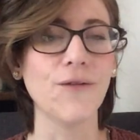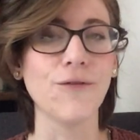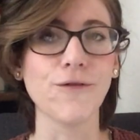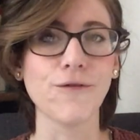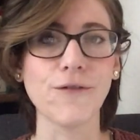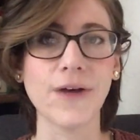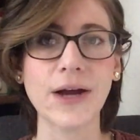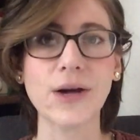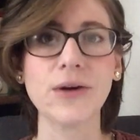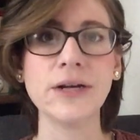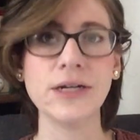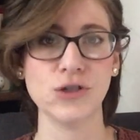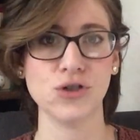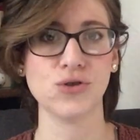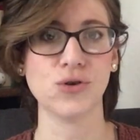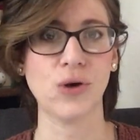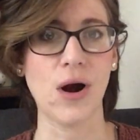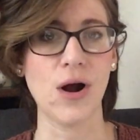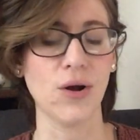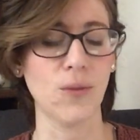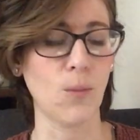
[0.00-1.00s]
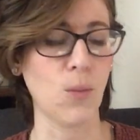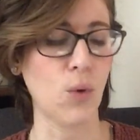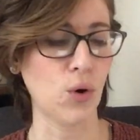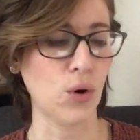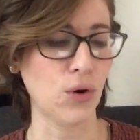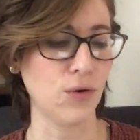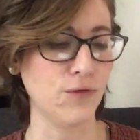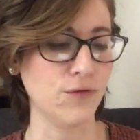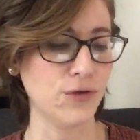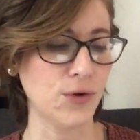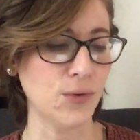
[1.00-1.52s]
a very strong
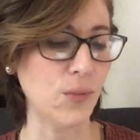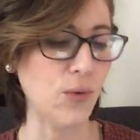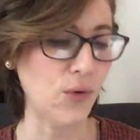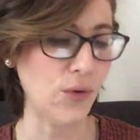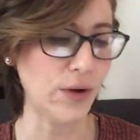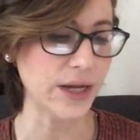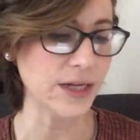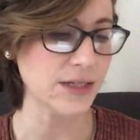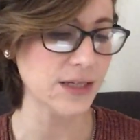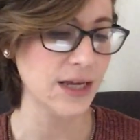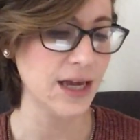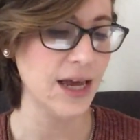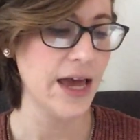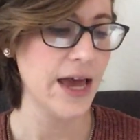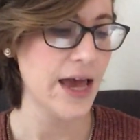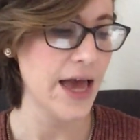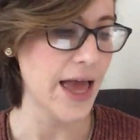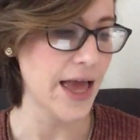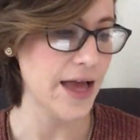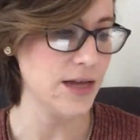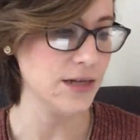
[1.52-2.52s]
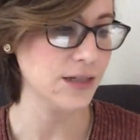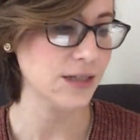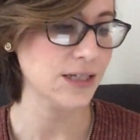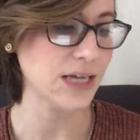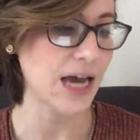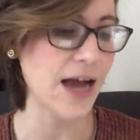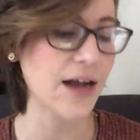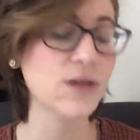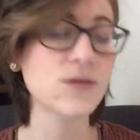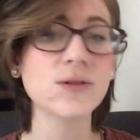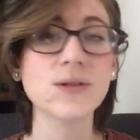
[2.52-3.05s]
moral viewpoint and
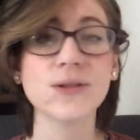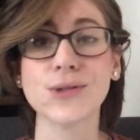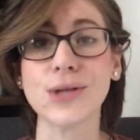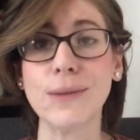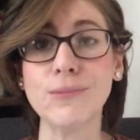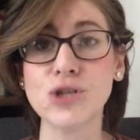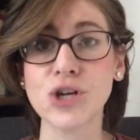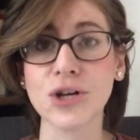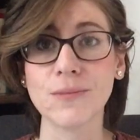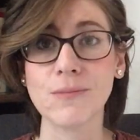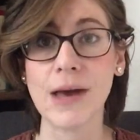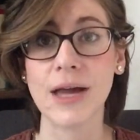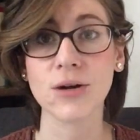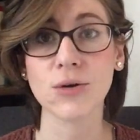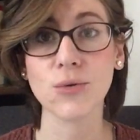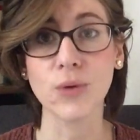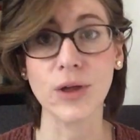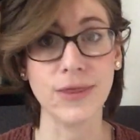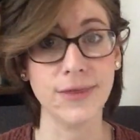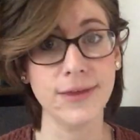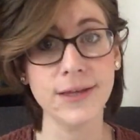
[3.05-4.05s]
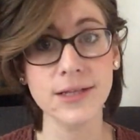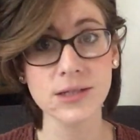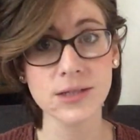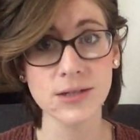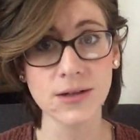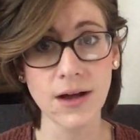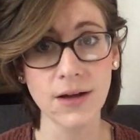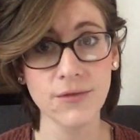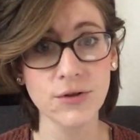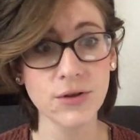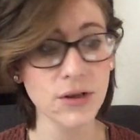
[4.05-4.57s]
tackles subject matter with this
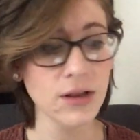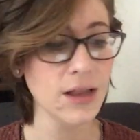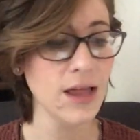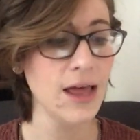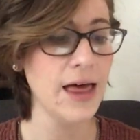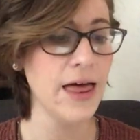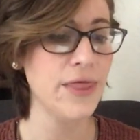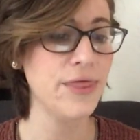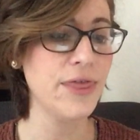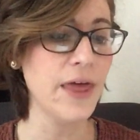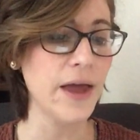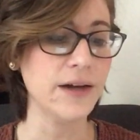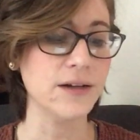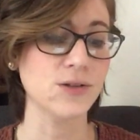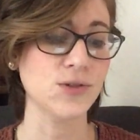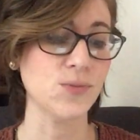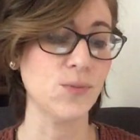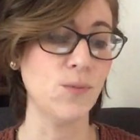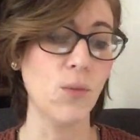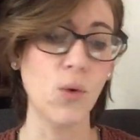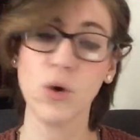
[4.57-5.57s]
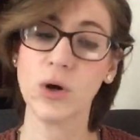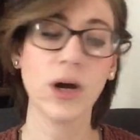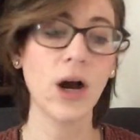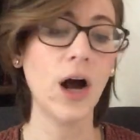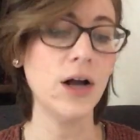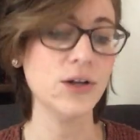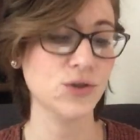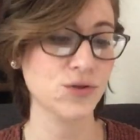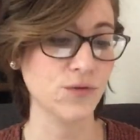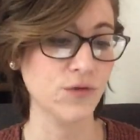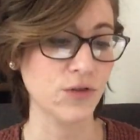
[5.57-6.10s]
novel that is more
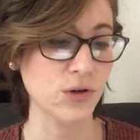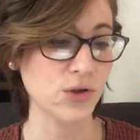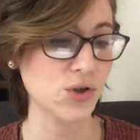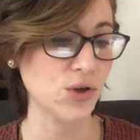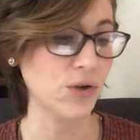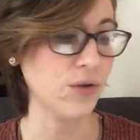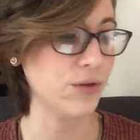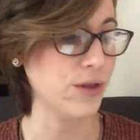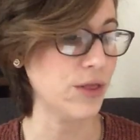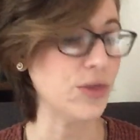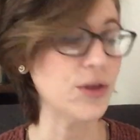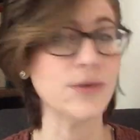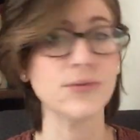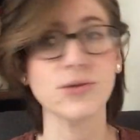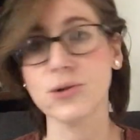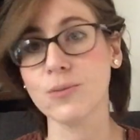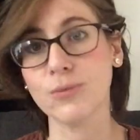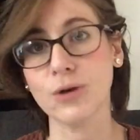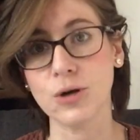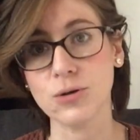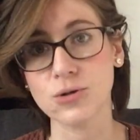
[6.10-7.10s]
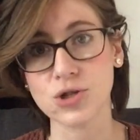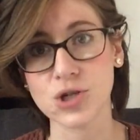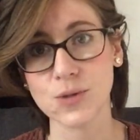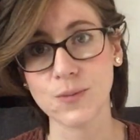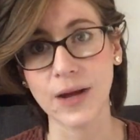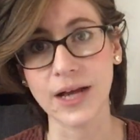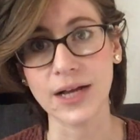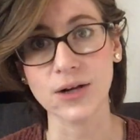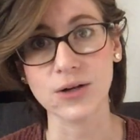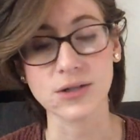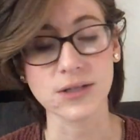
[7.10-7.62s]
controversial than those approached
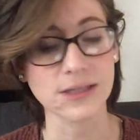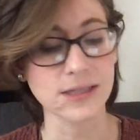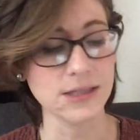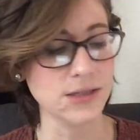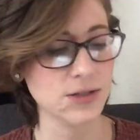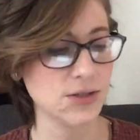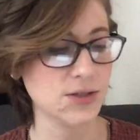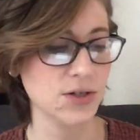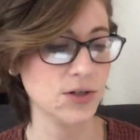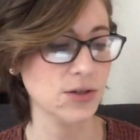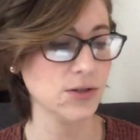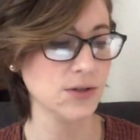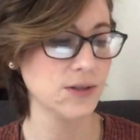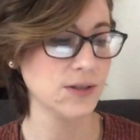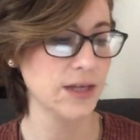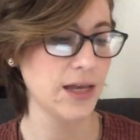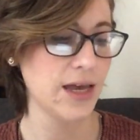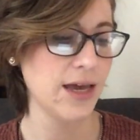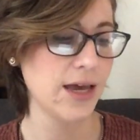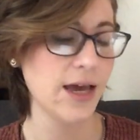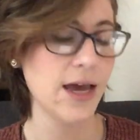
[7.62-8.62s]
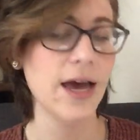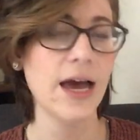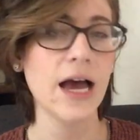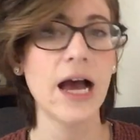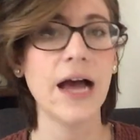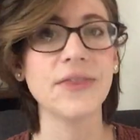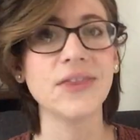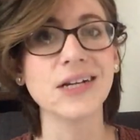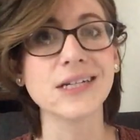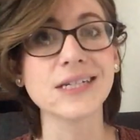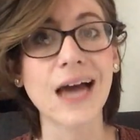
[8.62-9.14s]
by her sisters.
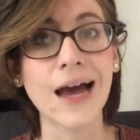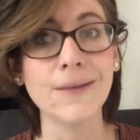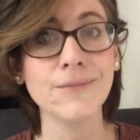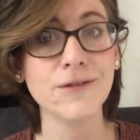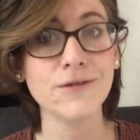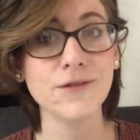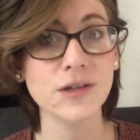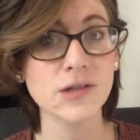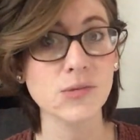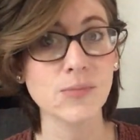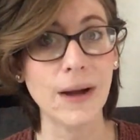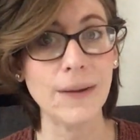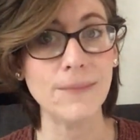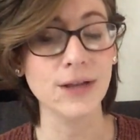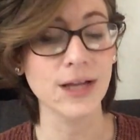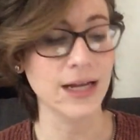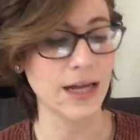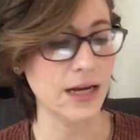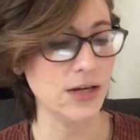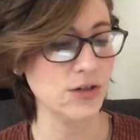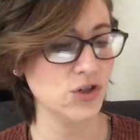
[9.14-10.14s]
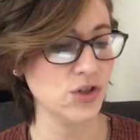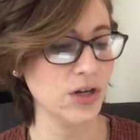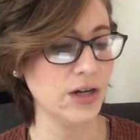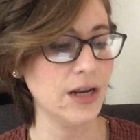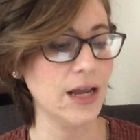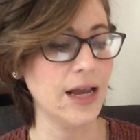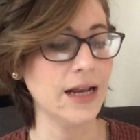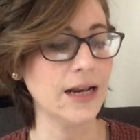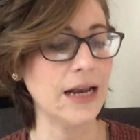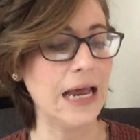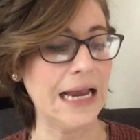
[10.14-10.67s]
At the time of its publication
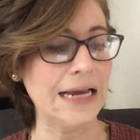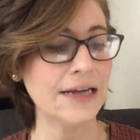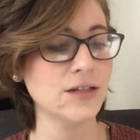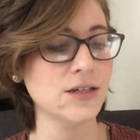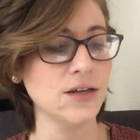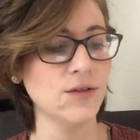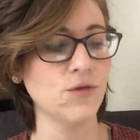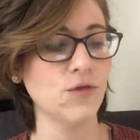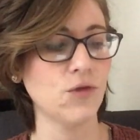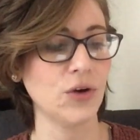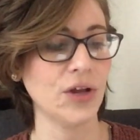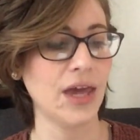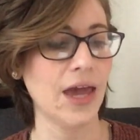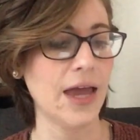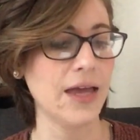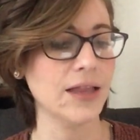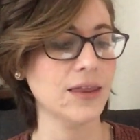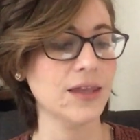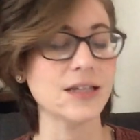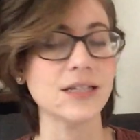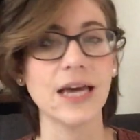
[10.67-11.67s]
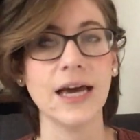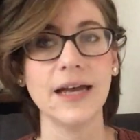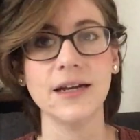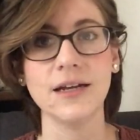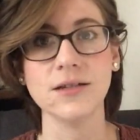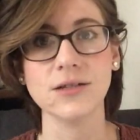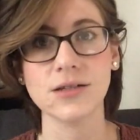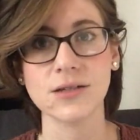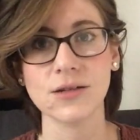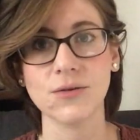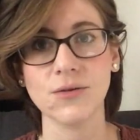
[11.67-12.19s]
in 1848, the
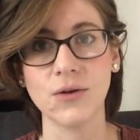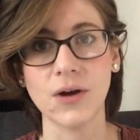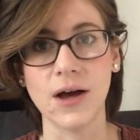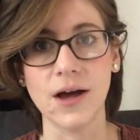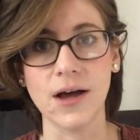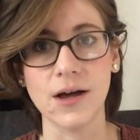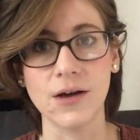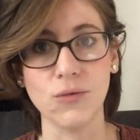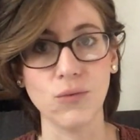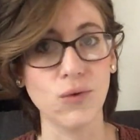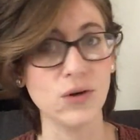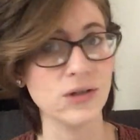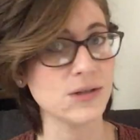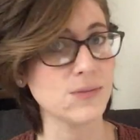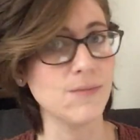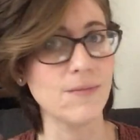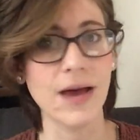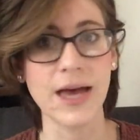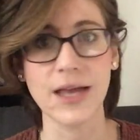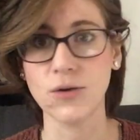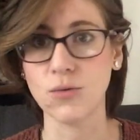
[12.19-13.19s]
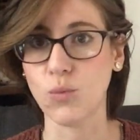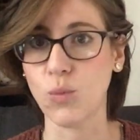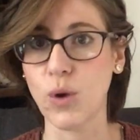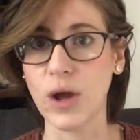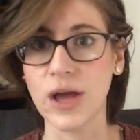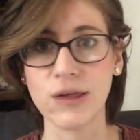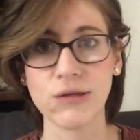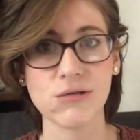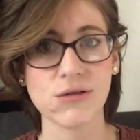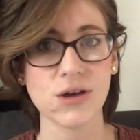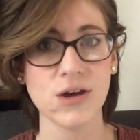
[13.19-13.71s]
tenant. uh, uh, was met
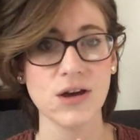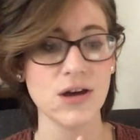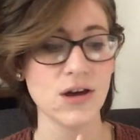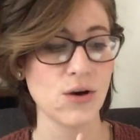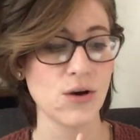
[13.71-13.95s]
with